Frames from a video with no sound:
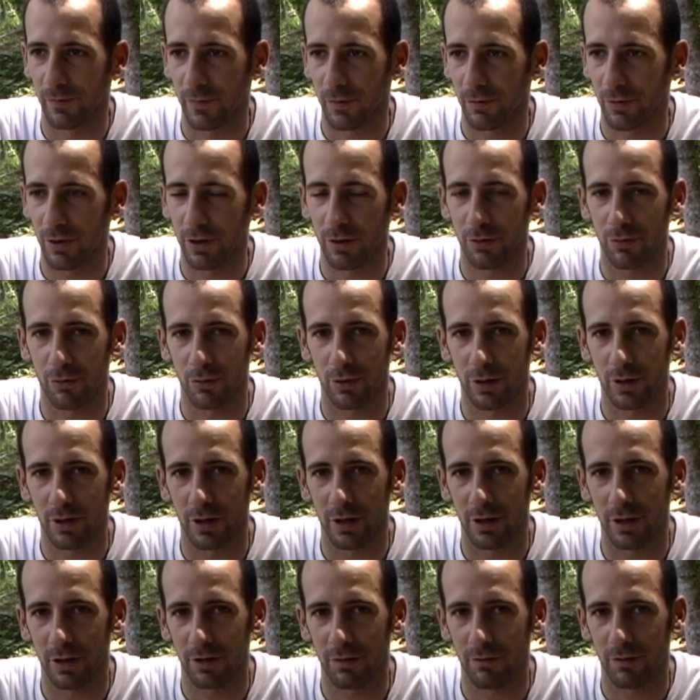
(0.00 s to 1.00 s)
very
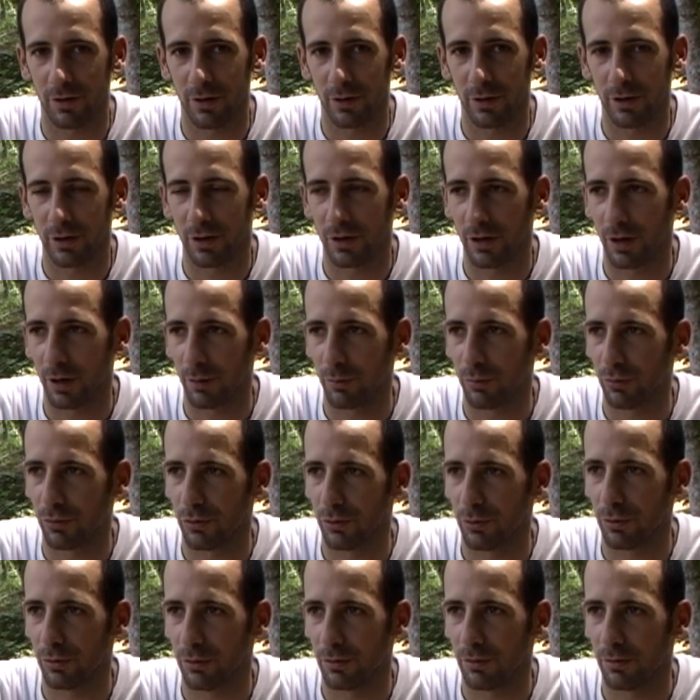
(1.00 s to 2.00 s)
friendly, very
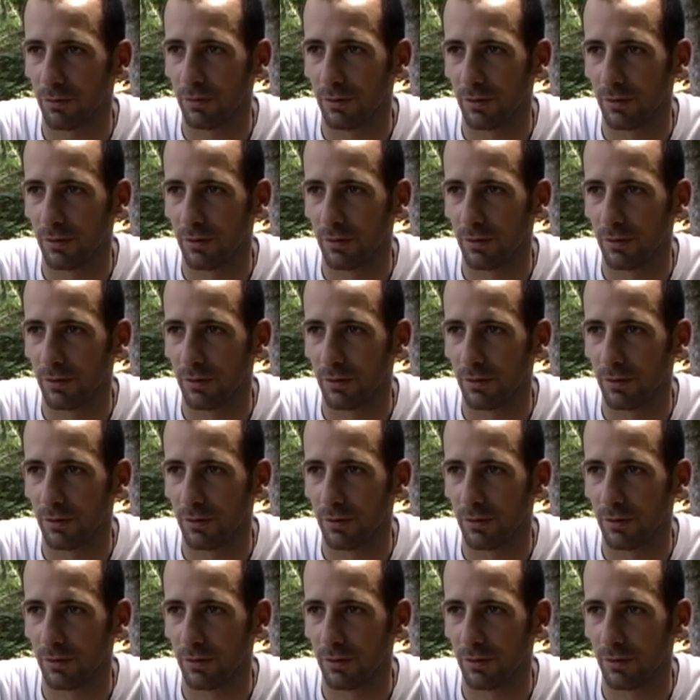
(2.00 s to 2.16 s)
helpful,